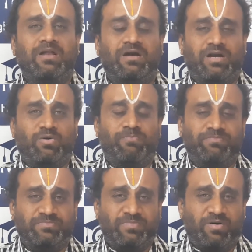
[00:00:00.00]
Now,
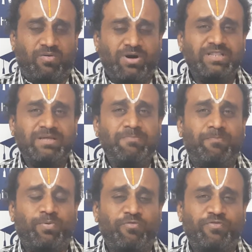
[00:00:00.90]
what are the
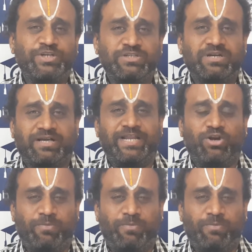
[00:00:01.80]
professional career